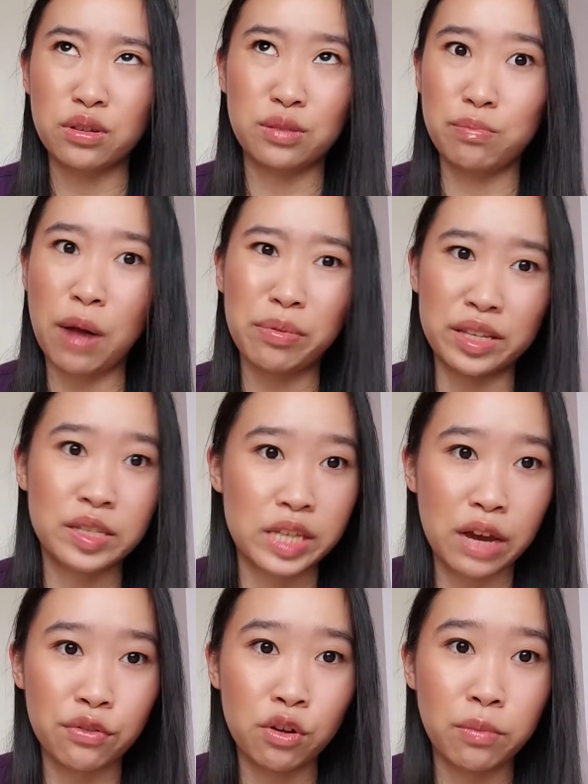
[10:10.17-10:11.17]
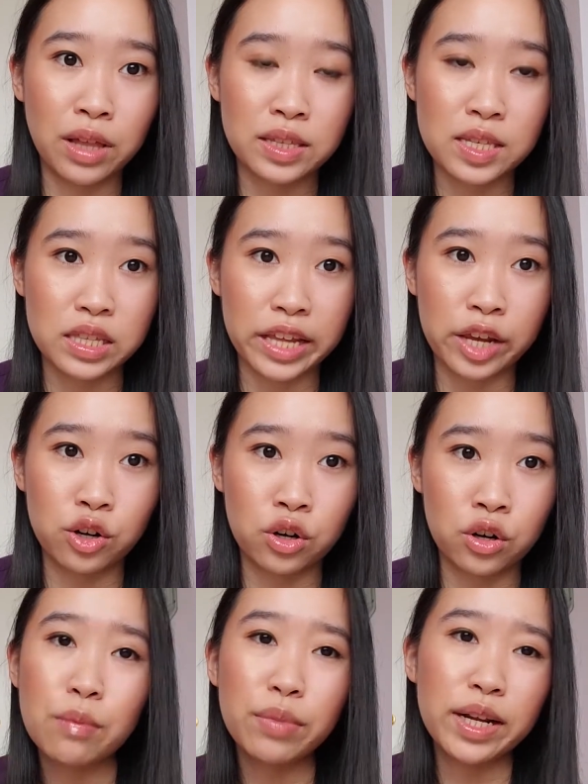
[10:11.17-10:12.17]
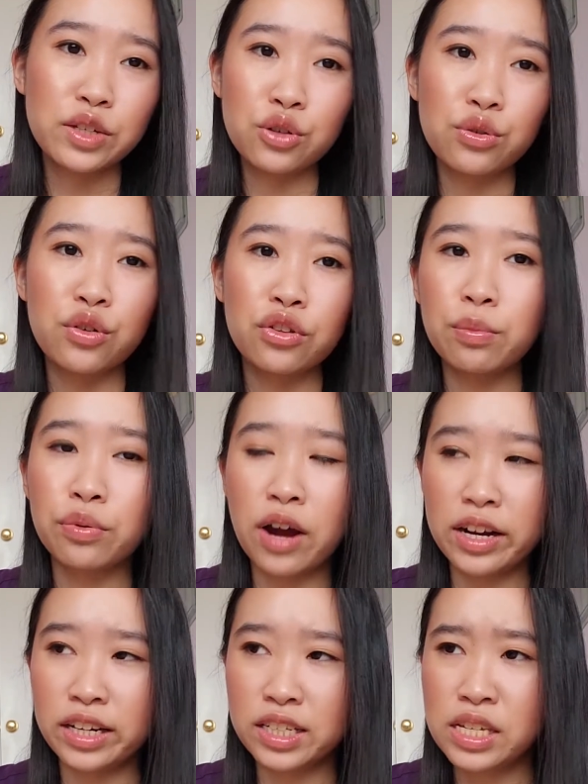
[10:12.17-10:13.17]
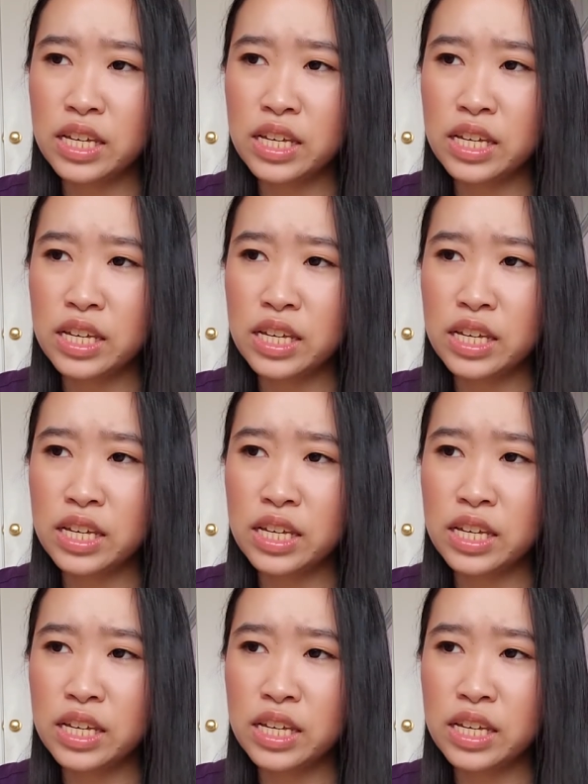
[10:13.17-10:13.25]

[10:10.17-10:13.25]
probably several months later. But I do know the product